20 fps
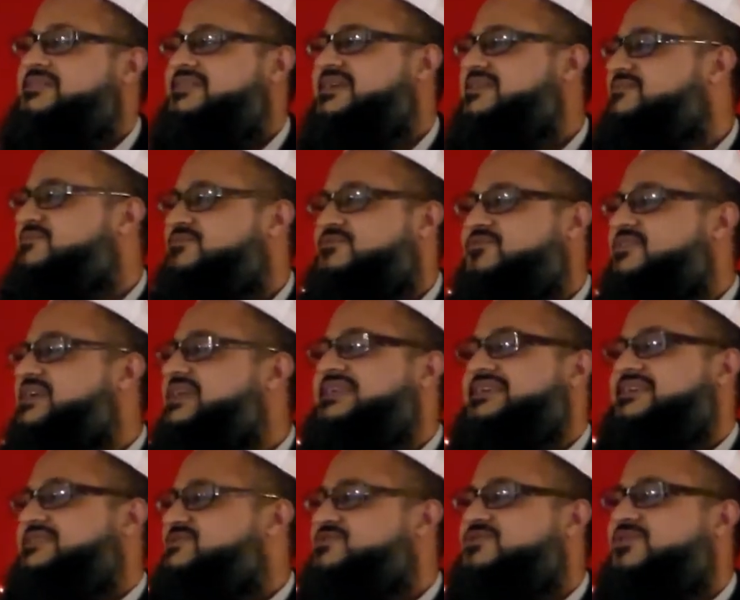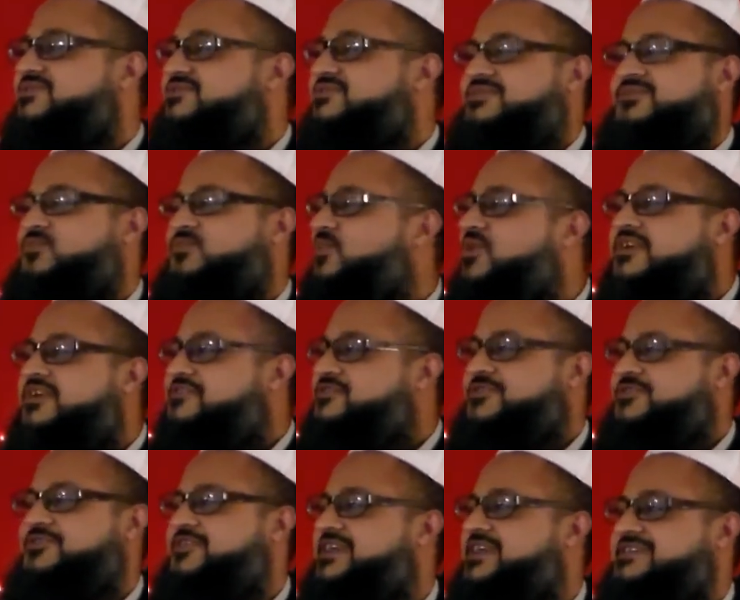that really it's not worth
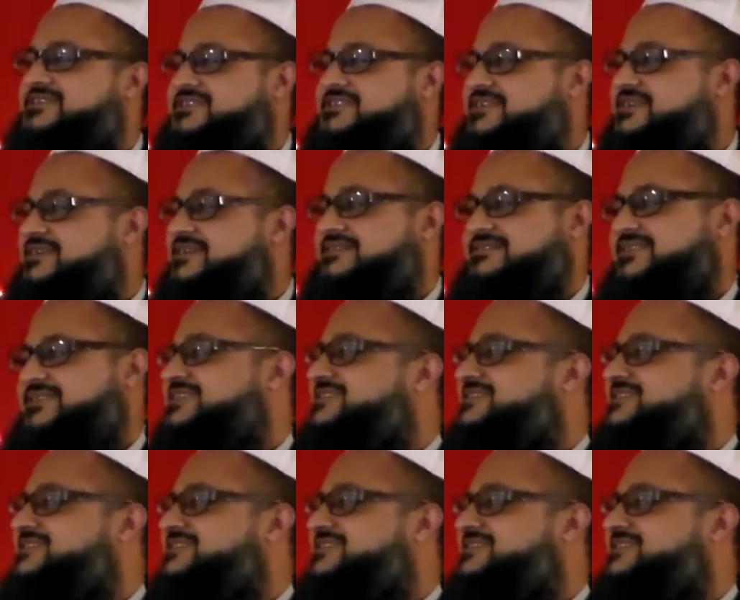a great deal.